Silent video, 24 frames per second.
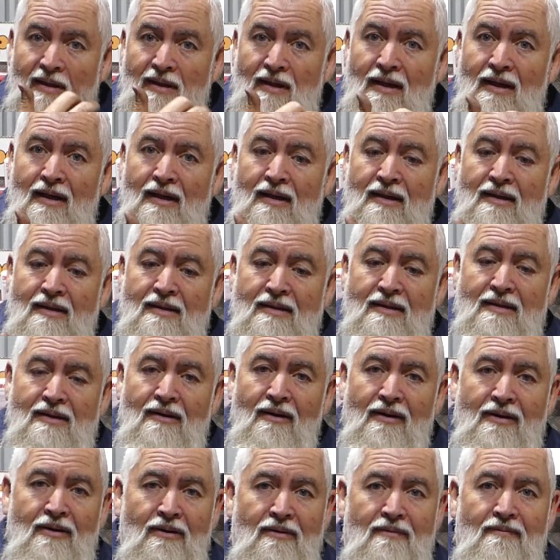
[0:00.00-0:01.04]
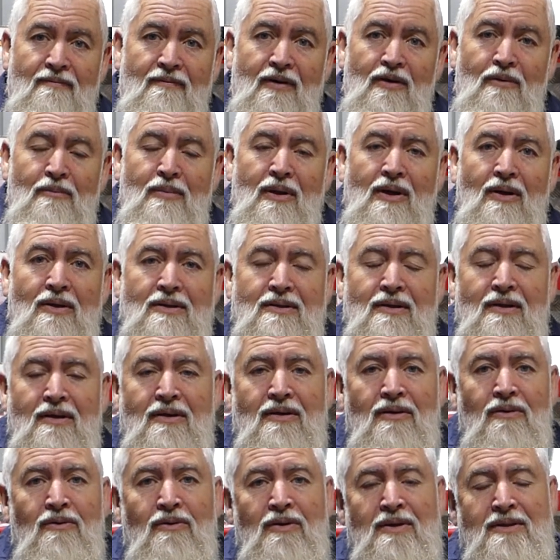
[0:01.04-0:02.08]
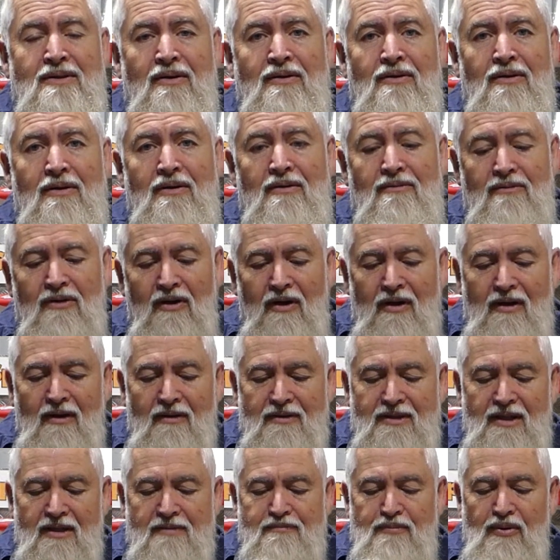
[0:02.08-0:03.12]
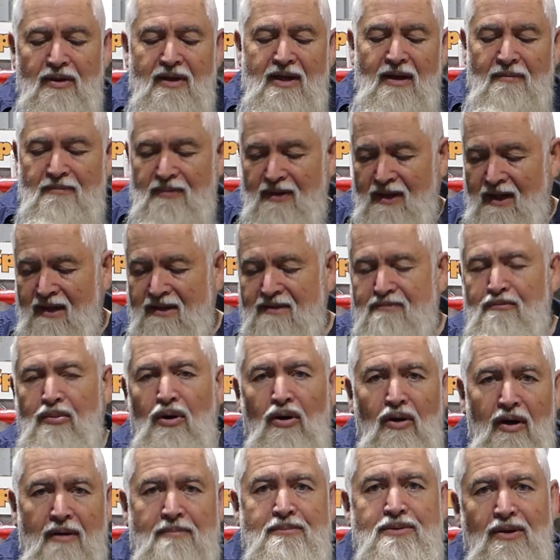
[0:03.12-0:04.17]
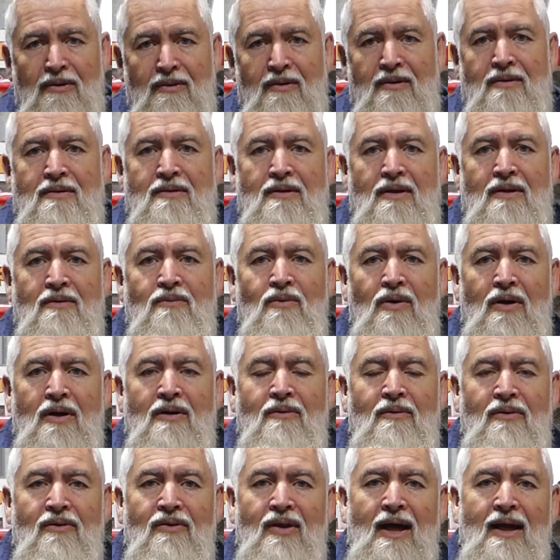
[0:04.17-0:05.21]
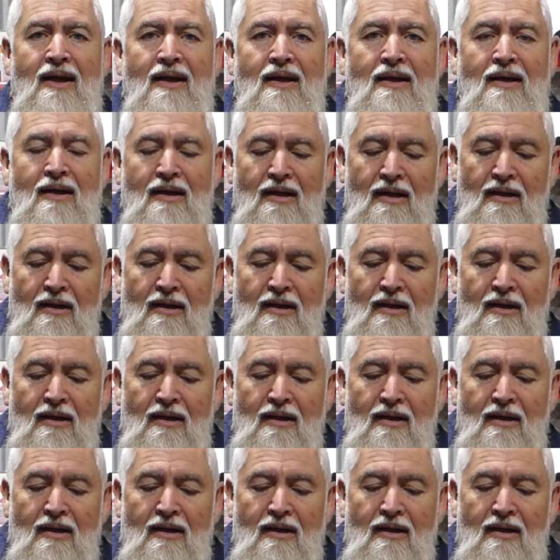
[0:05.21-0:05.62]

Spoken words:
and I couldn't film because of the noise, I thought, right, I'll just put a couple of those pipes on and work with that.